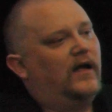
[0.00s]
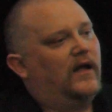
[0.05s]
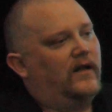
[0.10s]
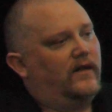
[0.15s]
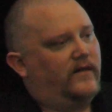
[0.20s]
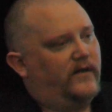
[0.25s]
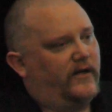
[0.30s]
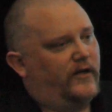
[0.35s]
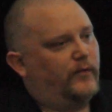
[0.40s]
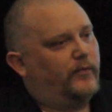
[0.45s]

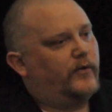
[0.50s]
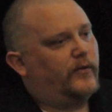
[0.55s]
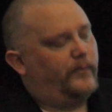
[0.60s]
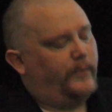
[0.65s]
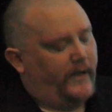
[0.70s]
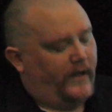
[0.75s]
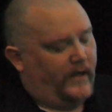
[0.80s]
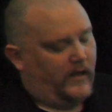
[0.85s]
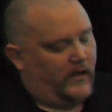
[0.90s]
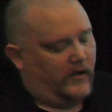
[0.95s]
they're
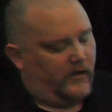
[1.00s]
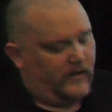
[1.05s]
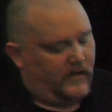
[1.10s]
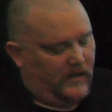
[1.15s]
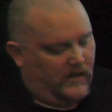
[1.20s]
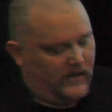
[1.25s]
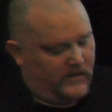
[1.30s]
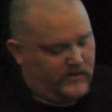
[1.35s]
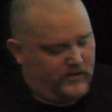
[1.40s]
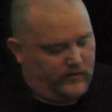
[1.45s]

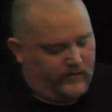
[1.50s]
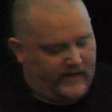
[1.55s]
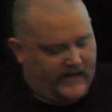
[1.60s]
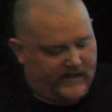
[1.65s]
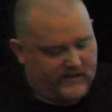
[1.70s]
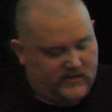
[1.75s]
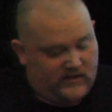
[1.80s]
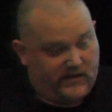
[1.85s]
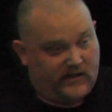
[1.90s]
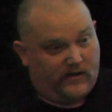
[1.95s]
prepared to
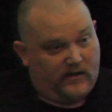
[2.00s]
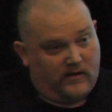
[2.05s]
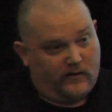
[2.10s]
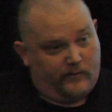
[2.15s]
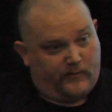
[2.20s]
actually